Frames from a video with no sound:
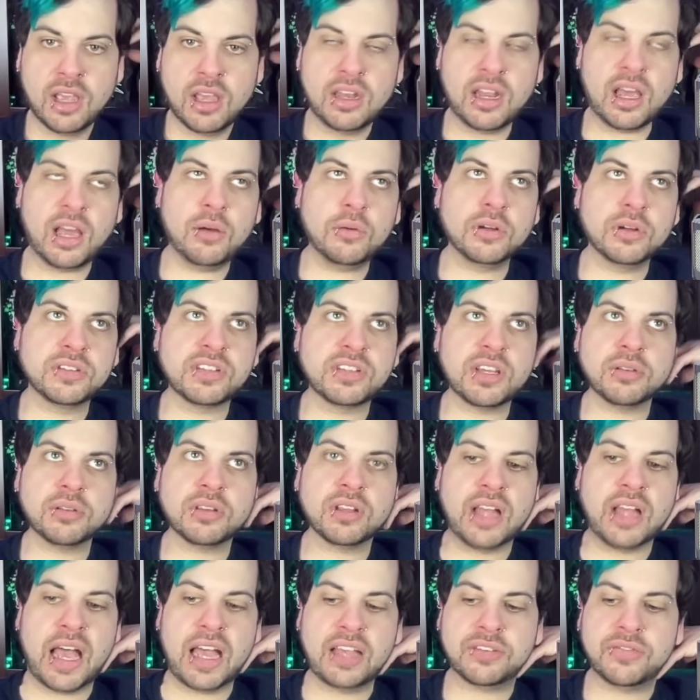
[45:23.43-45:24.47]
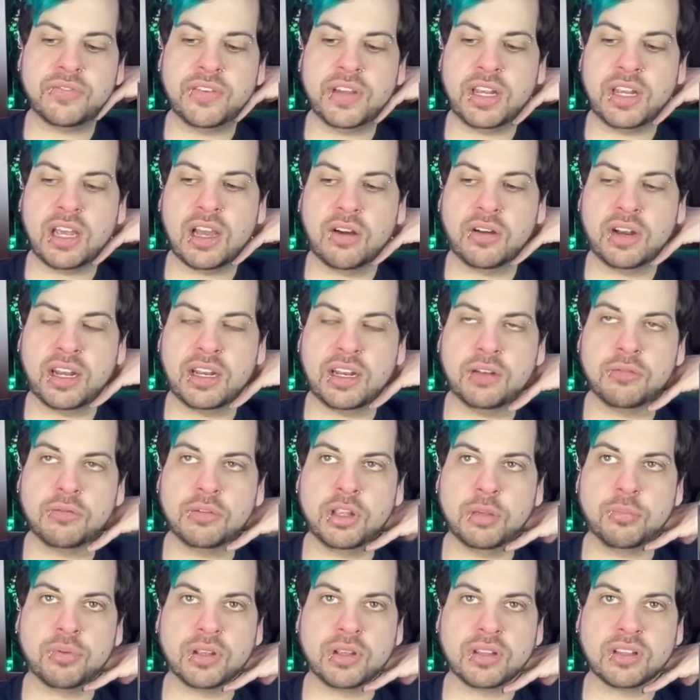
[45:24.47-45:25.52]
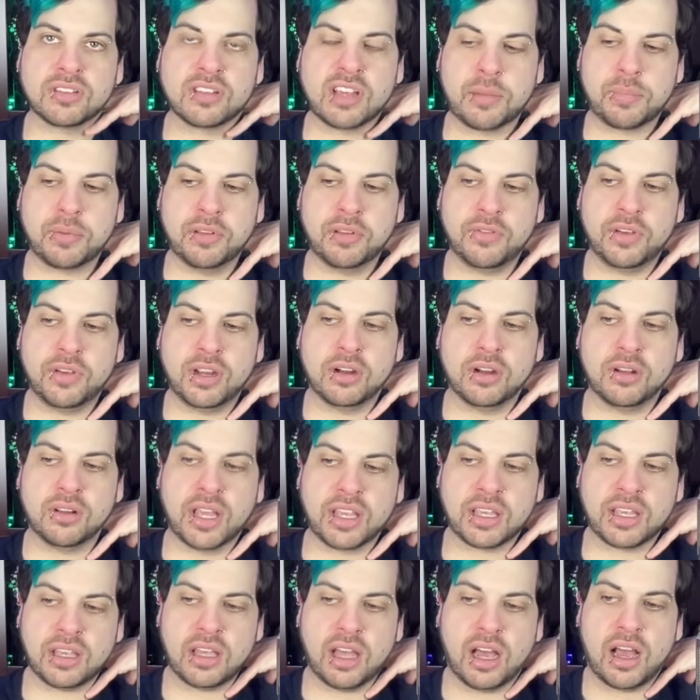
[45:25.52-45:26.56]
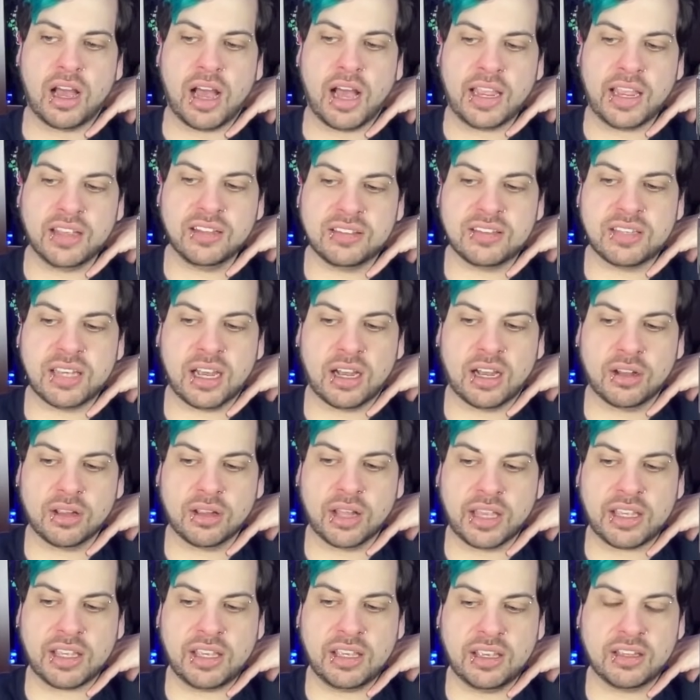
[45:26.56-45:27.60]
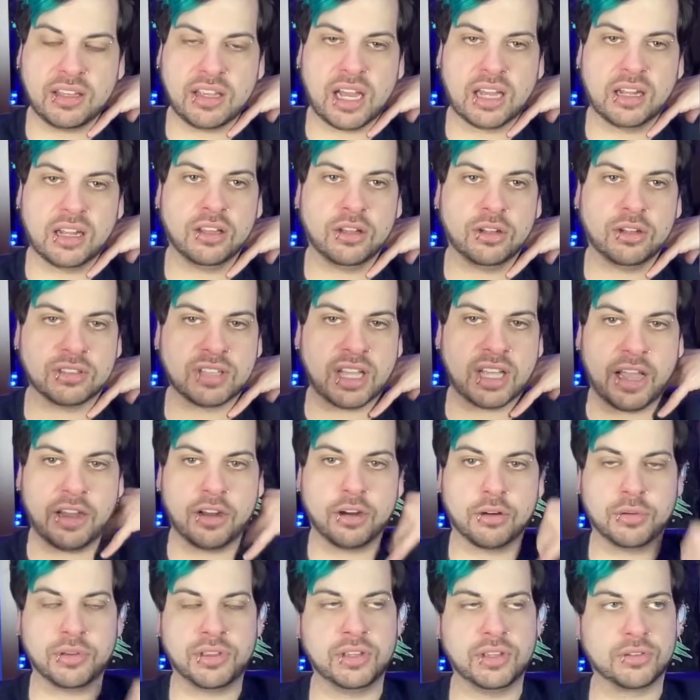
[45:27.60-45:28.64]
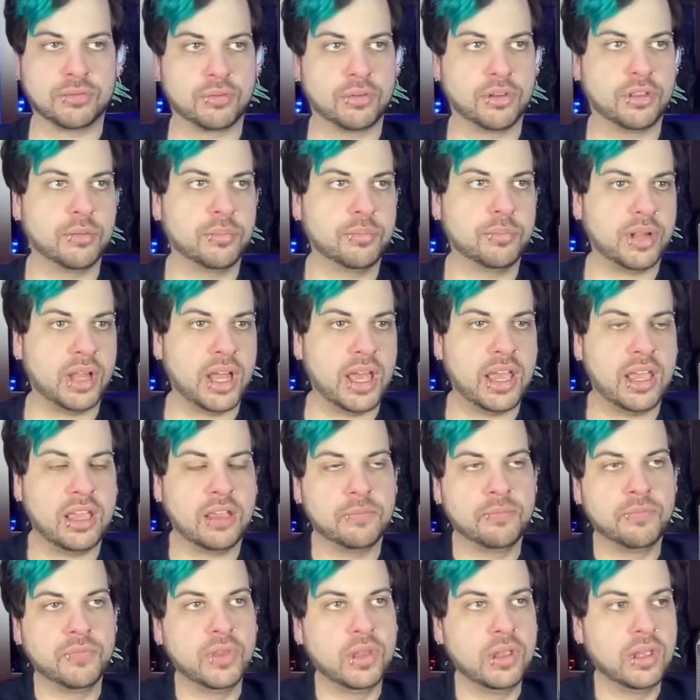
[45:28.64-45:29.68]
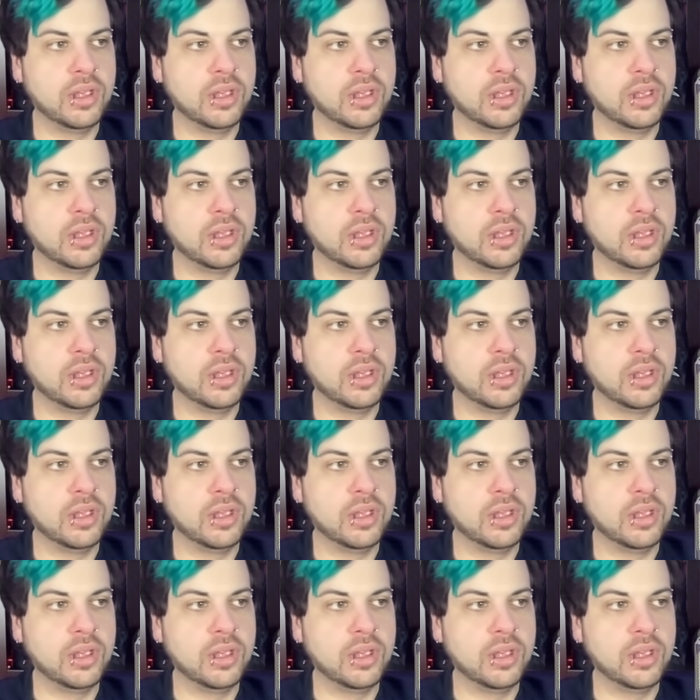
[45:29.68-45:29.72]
Now, I will say with the last video, and I didn't really bring this up in the video, like, I can tell, like, he had gotten a little tighter with his rhythm playing.